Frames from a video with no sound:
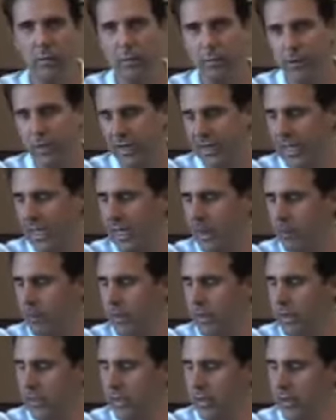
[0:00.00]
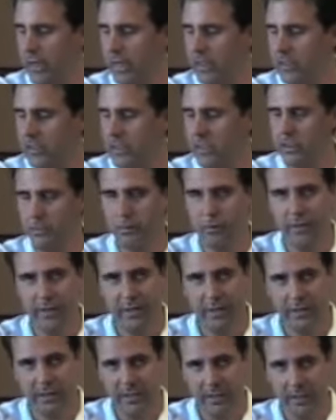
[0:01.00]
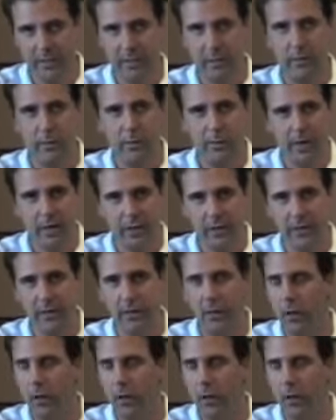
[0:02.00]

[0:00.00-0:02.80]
We put a camera in there and actually debride this area and repair it,